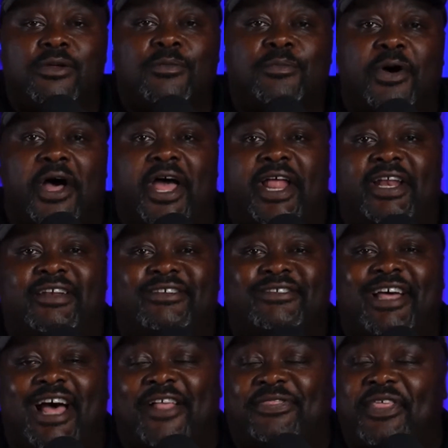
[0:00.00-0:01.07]
but
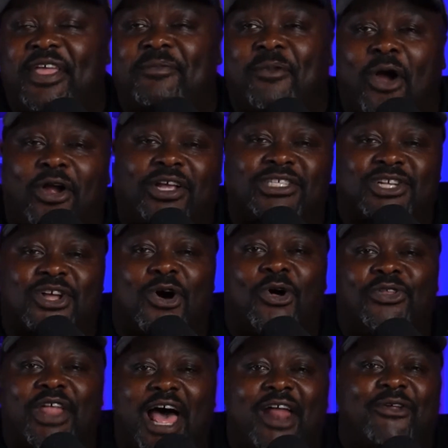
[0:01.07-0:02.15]
I think Marcus
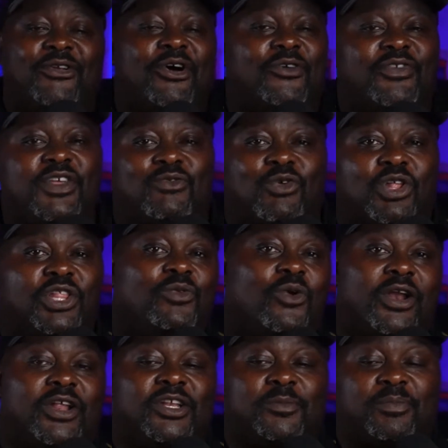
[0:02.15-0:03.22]
Golden, I don't know if he really
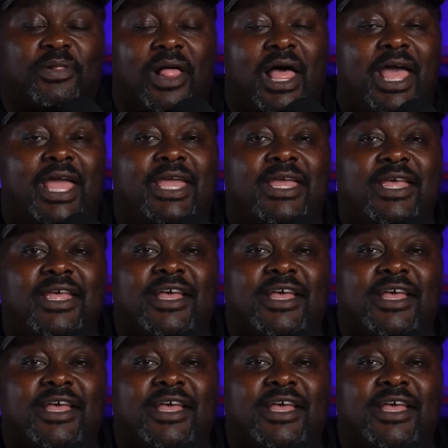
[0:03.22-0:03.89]
wanted to play.